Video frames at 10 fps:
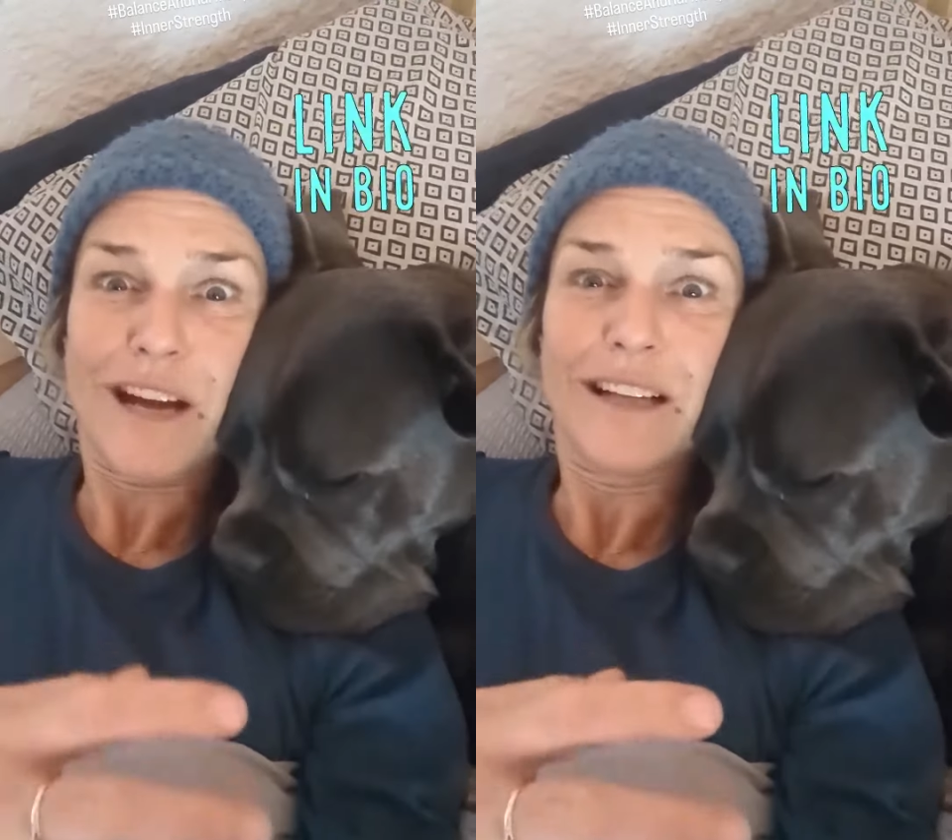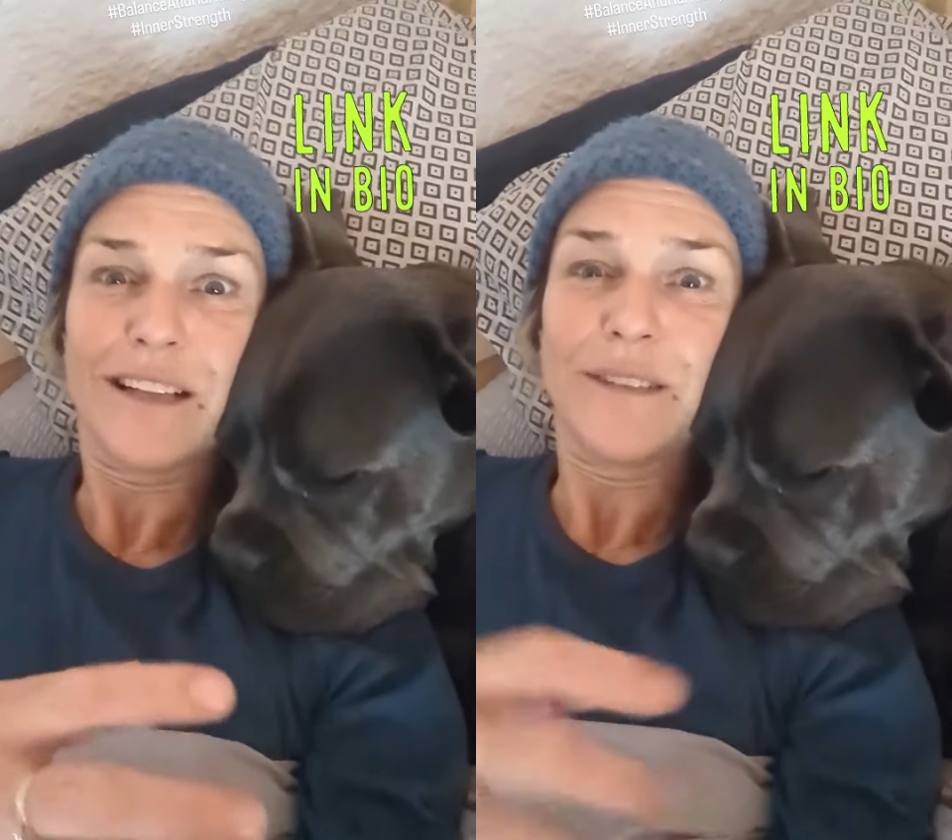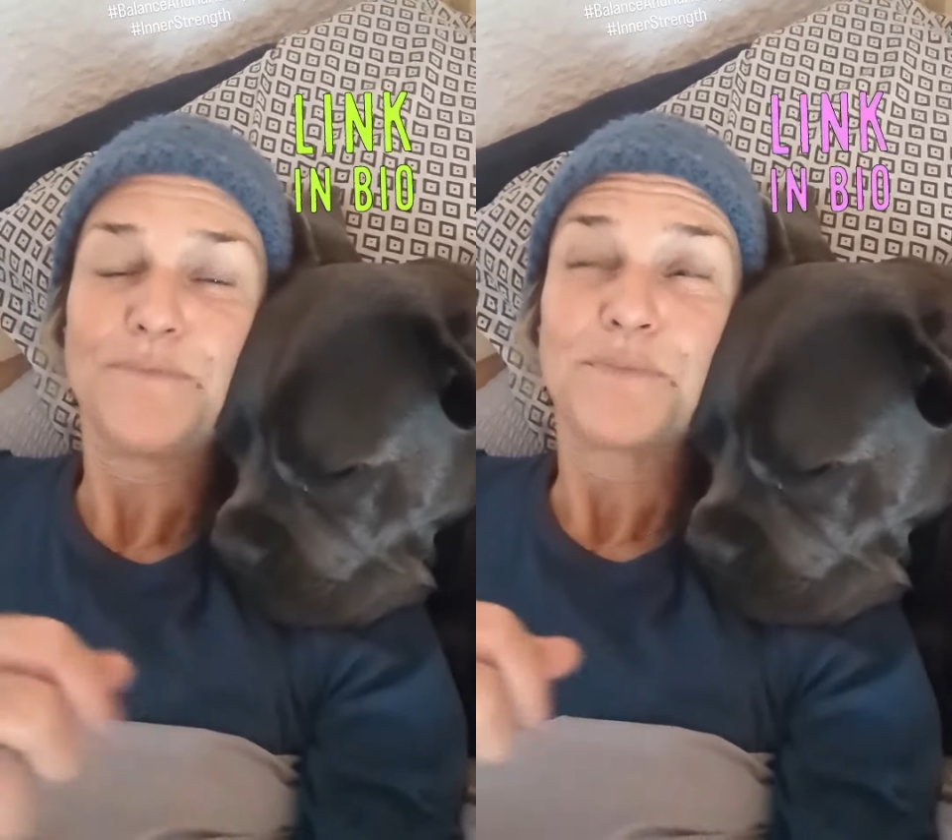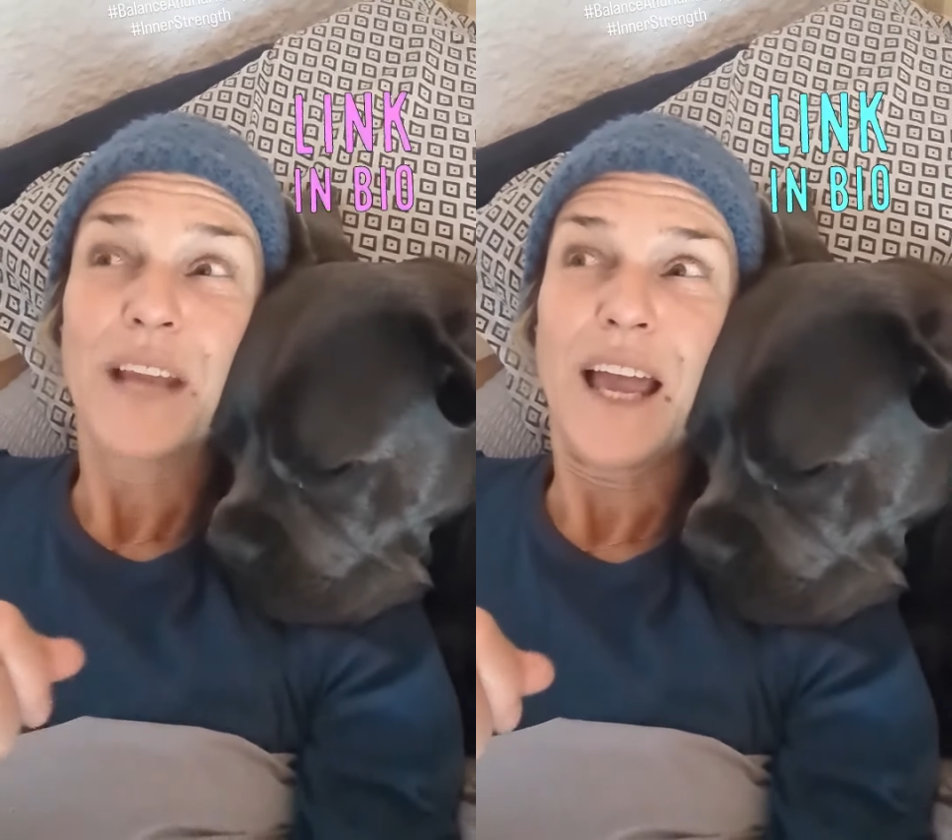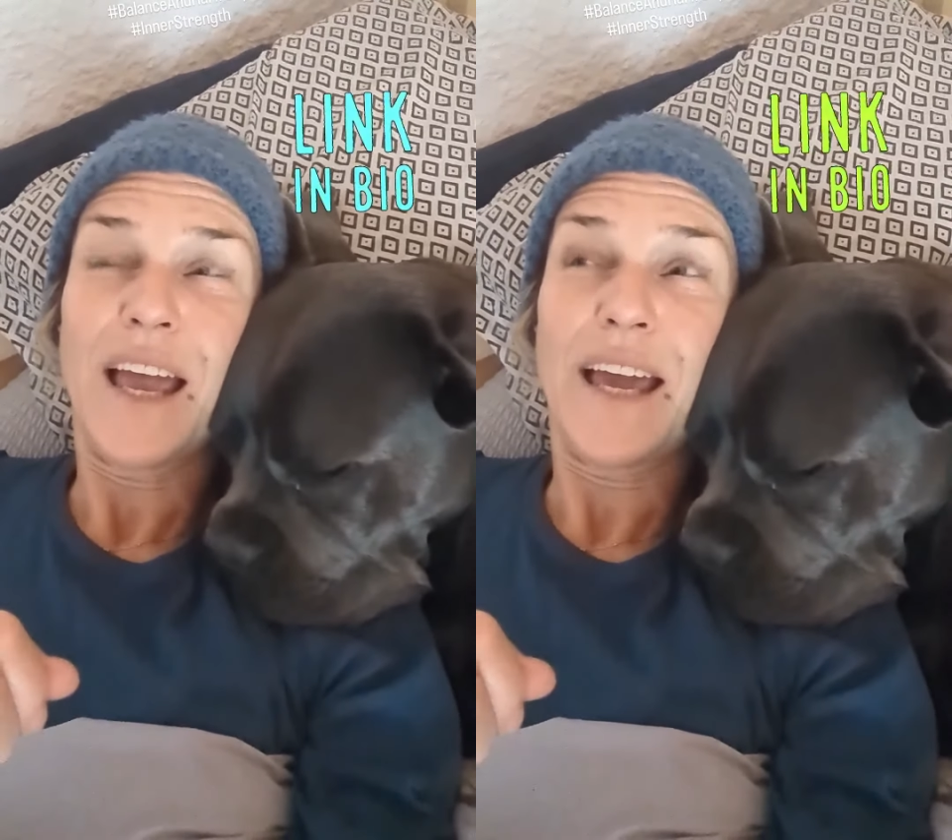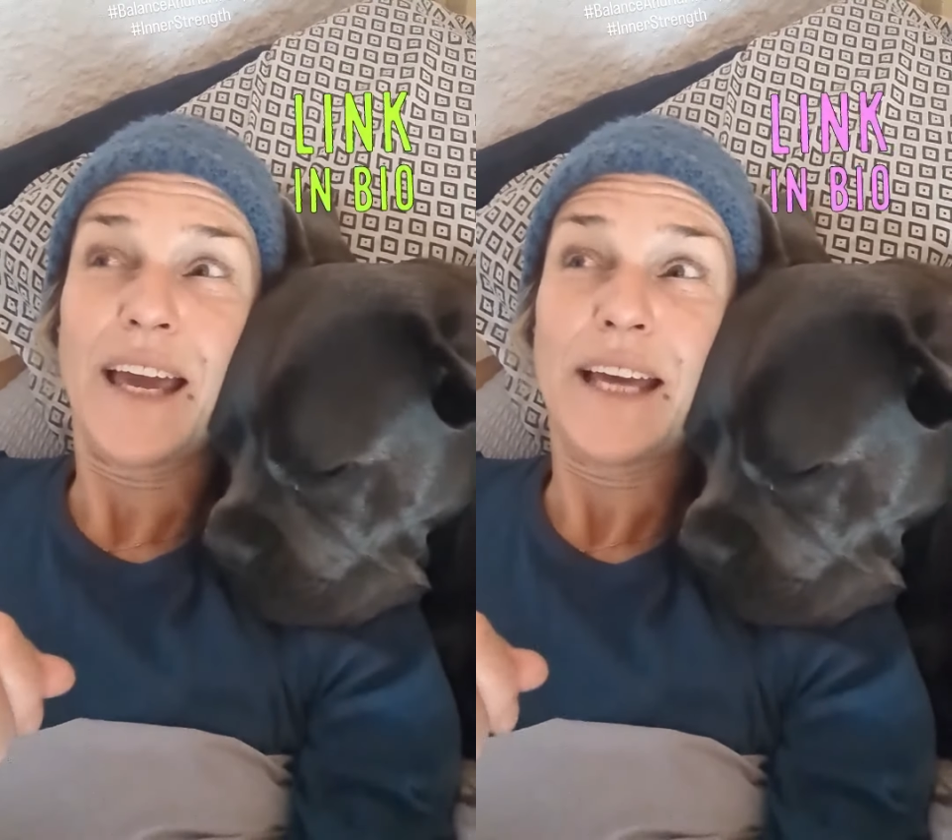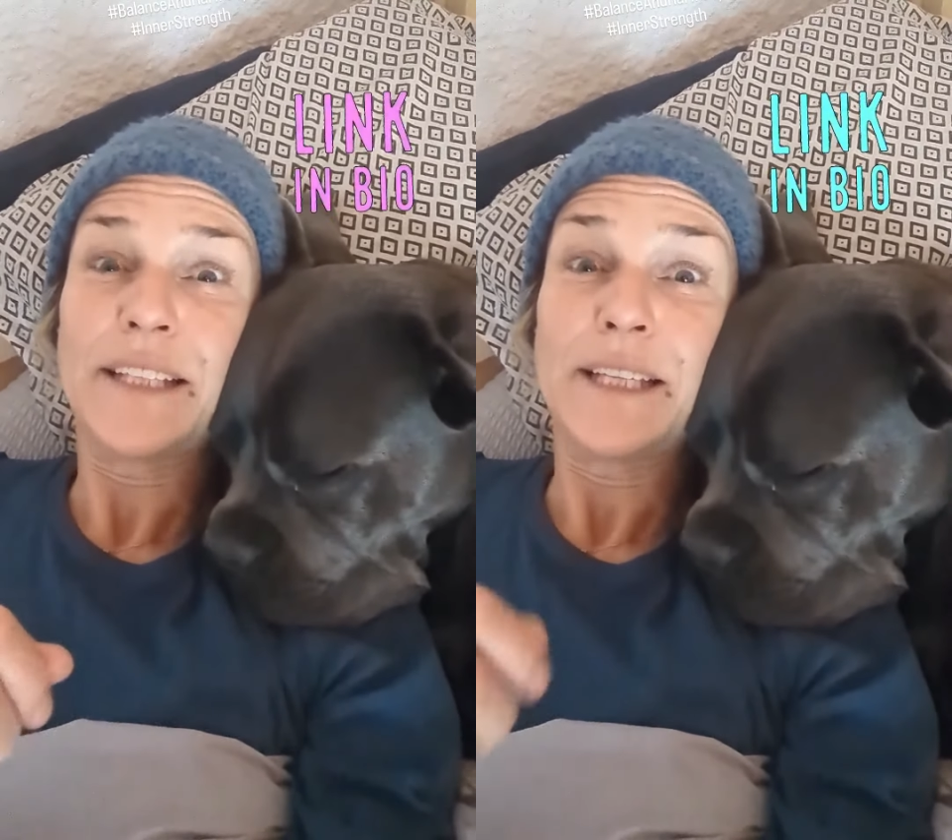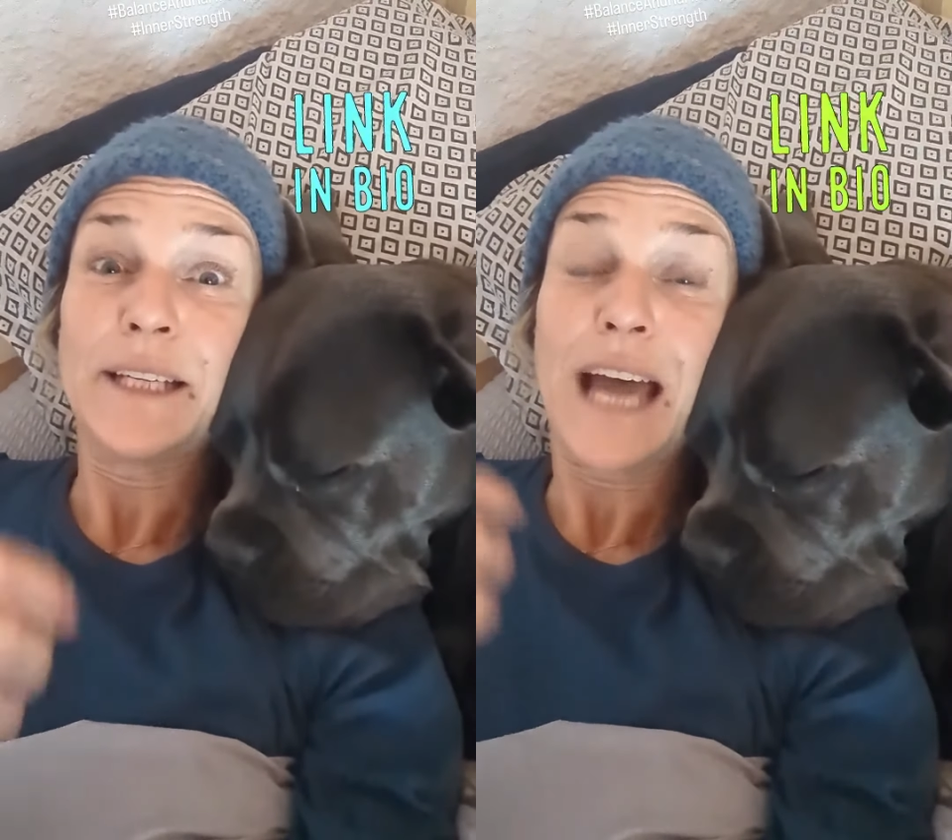struggle
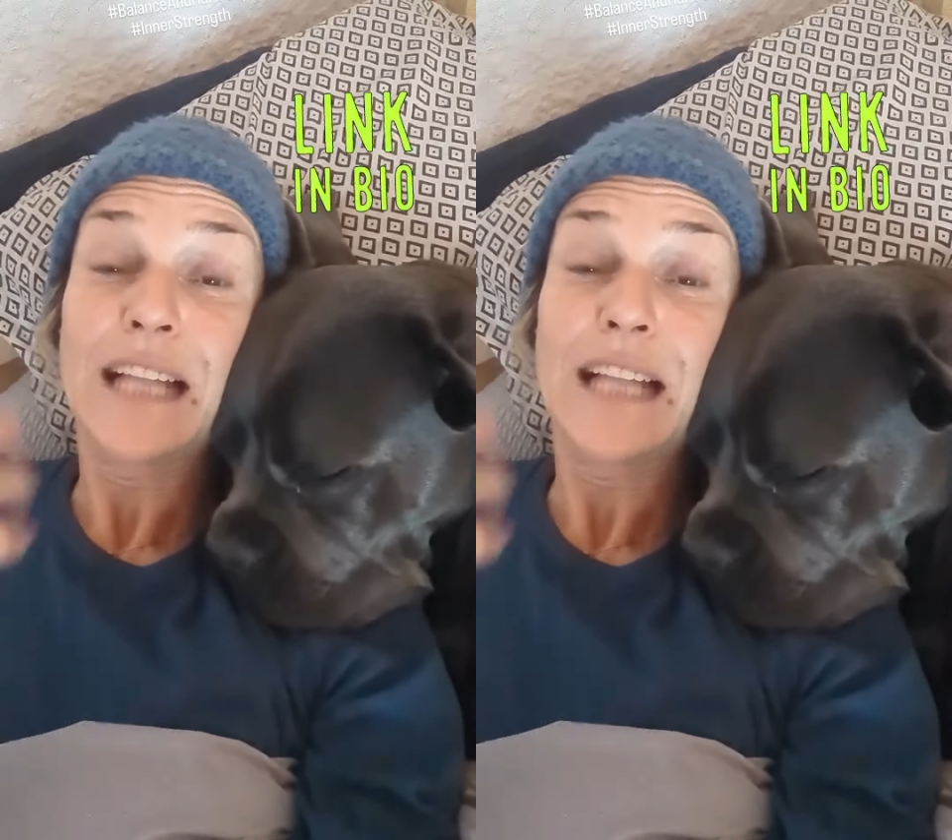and uh,